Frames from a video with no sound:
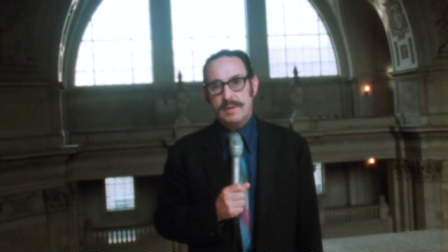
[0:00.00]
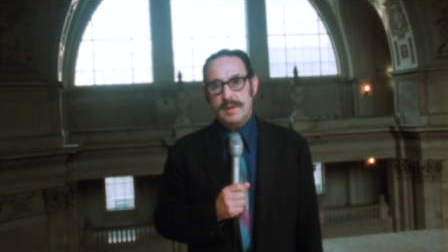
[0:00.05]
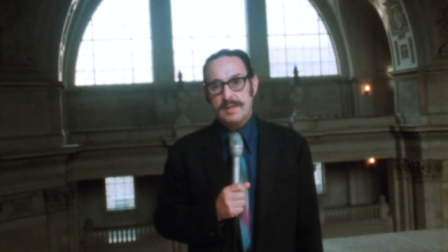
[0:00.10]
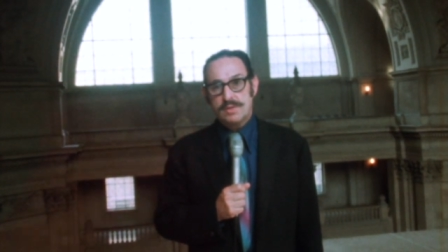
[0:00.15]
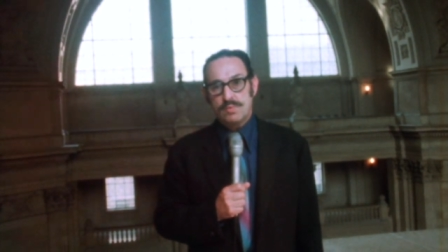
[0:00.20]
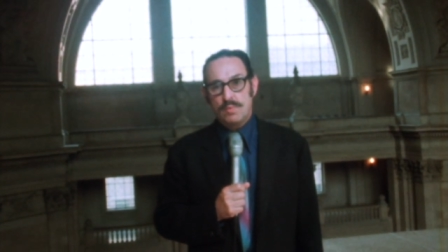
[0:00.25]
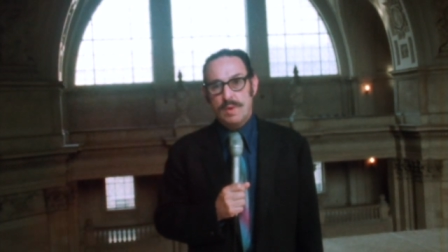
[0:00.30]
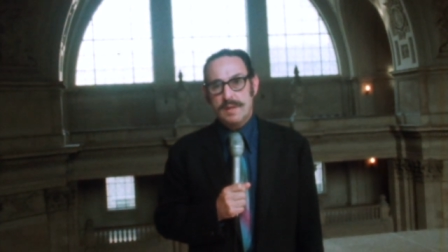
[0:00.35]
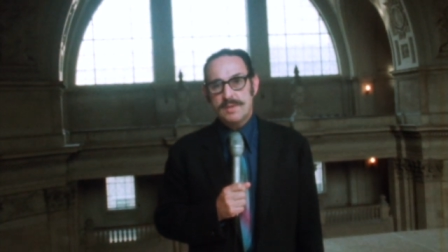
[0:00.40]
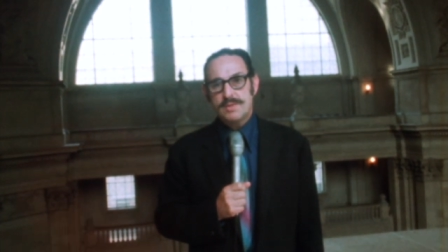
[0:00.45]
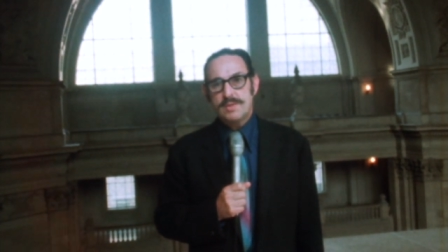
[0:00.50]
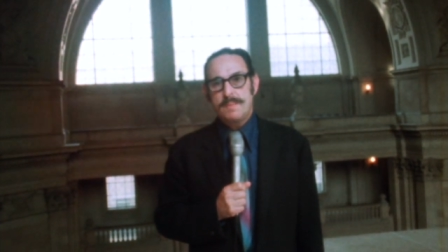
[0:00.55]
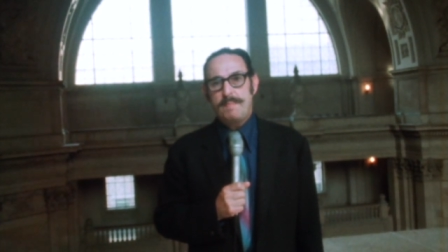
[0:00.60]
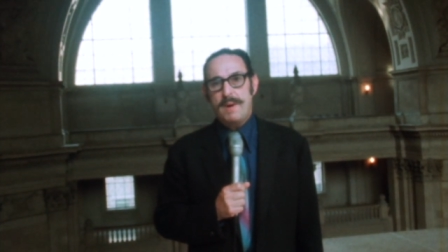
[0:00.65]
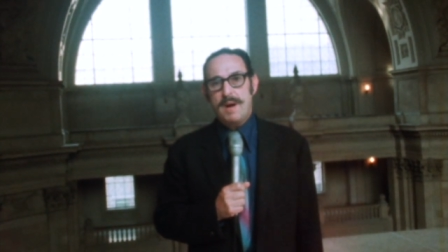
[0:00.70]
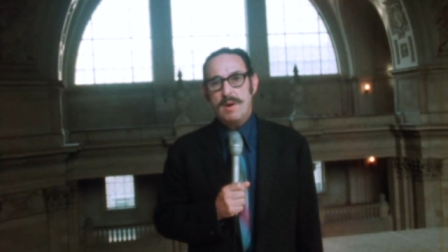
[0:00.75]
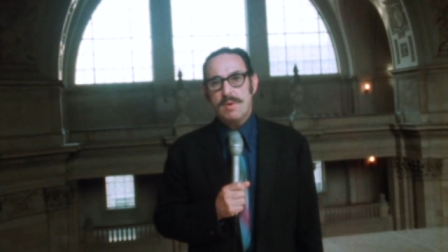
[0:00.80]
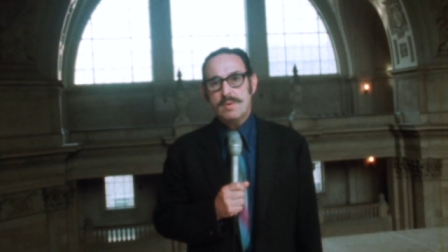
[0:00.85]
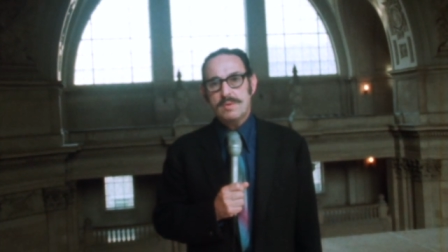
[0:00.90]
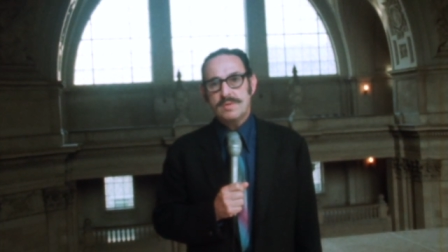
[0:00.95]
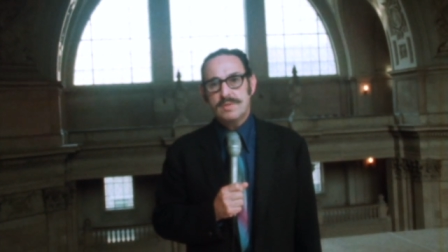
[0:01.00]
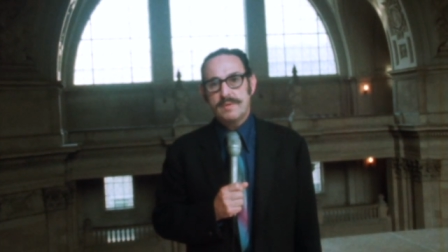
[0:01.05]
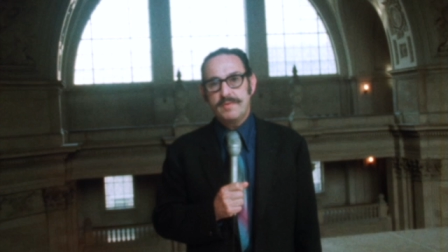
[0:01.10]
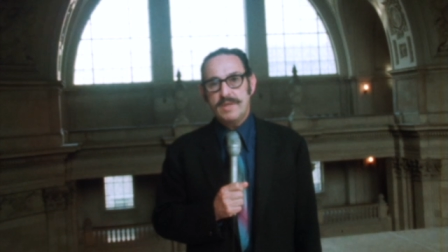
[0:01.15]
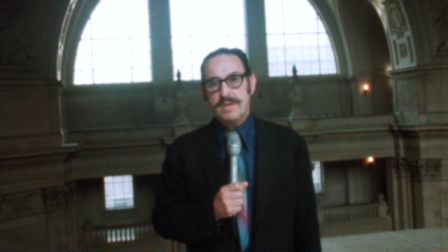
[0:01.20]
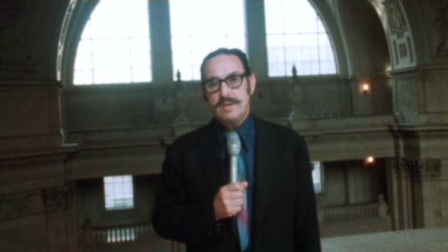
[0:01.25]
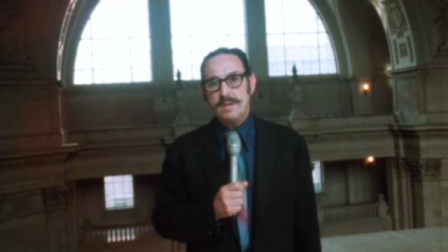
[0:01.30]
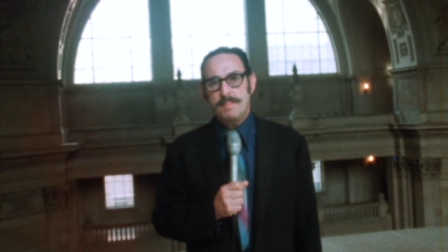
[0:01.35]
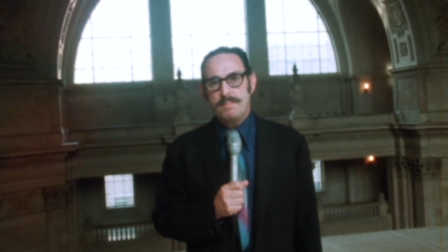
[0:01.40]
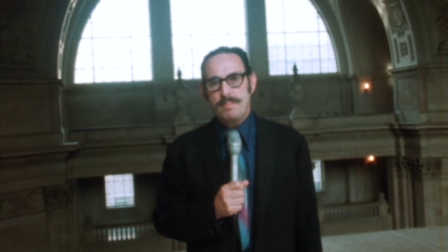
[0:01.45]
as well as the powers of
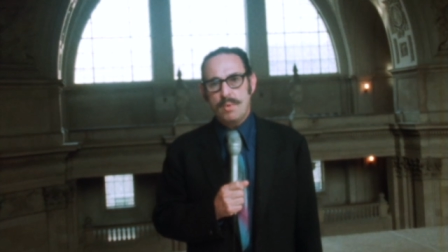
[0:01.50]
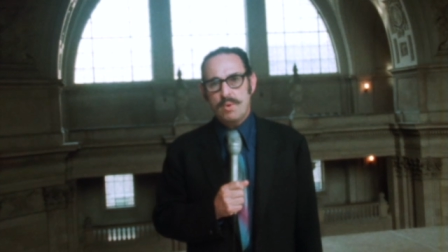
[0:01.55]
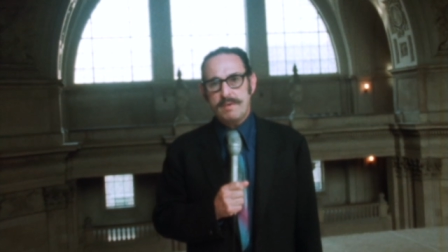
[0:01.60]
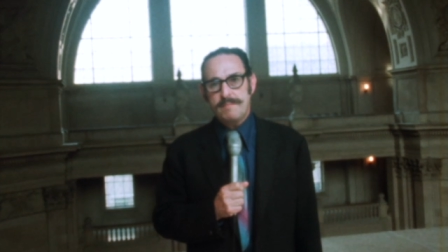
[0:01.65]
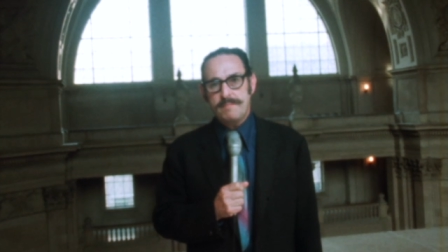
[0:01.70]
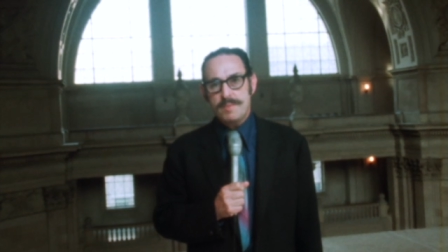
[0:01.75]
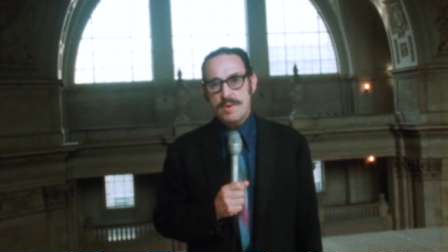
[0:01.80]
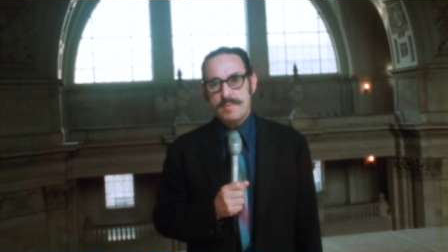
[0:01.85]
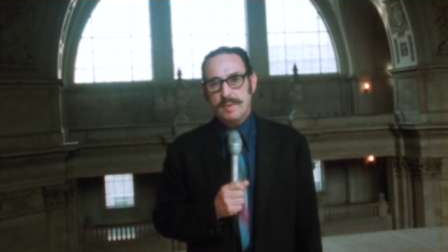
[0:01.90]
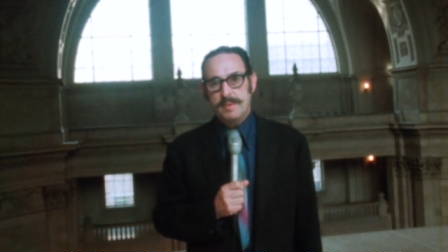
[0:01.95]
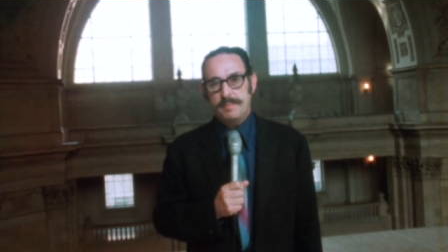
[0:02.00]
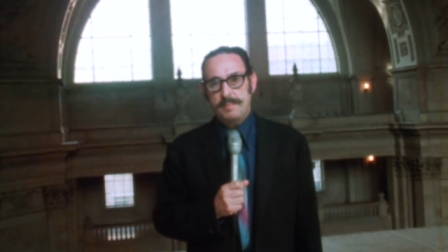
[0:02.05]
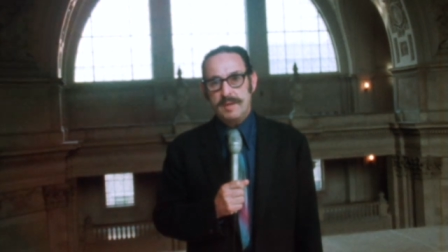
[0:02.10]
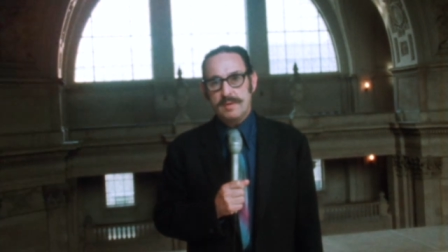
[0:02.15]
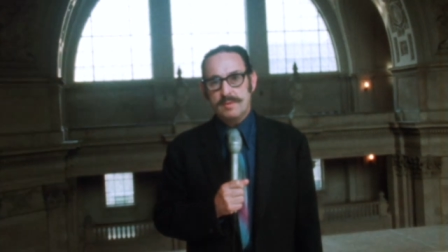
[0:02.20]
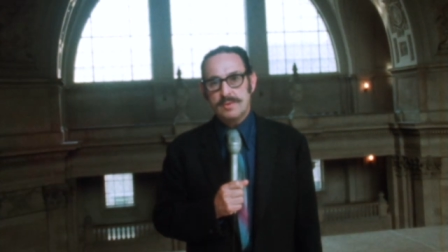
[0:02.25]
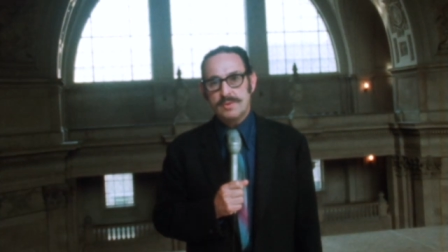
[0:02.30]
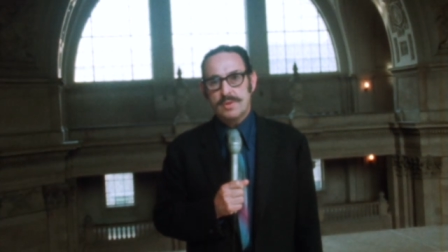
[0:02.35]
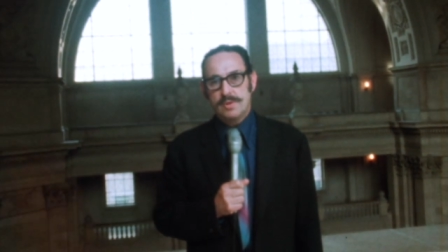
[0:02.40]
the Board of Permit Appeals,